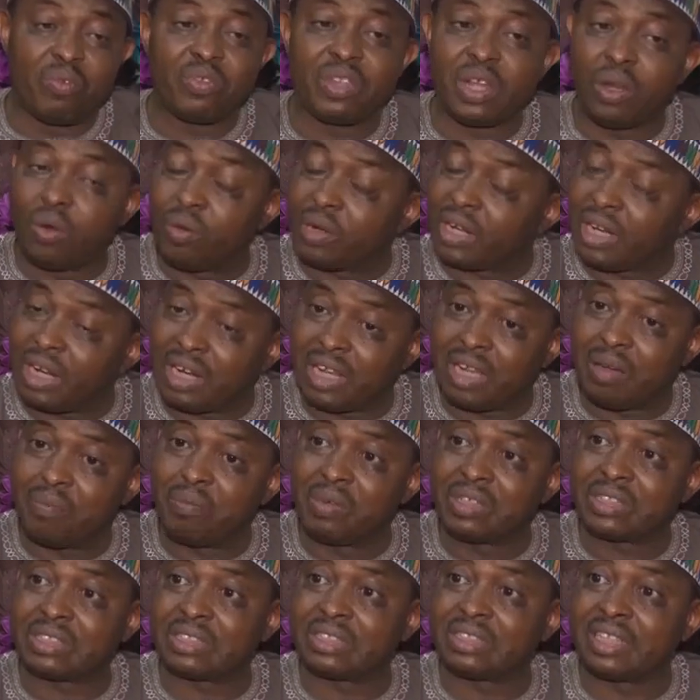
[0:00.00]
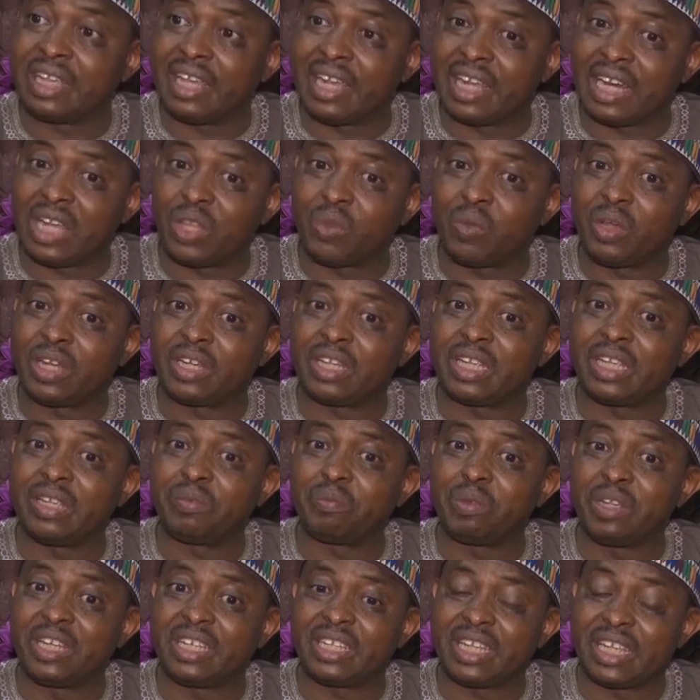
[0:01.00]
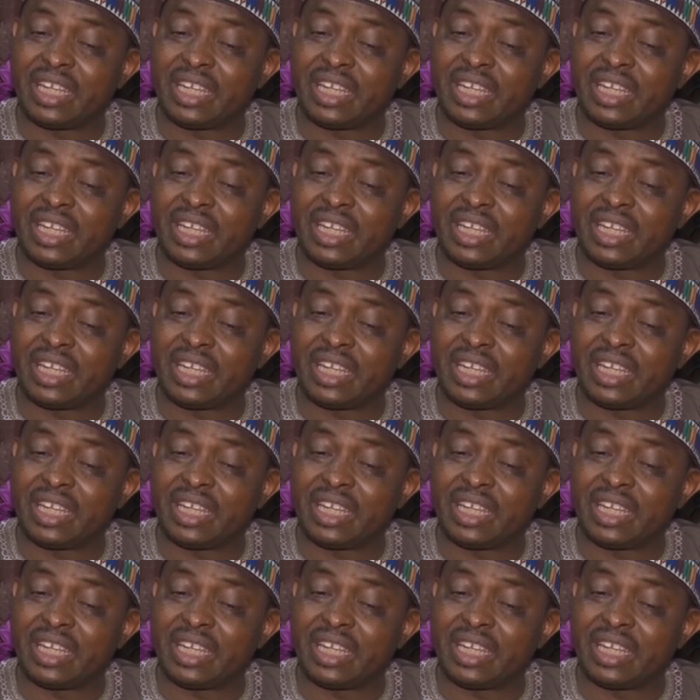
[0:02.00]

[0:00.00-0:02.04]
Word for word: of the local governments in the areas were being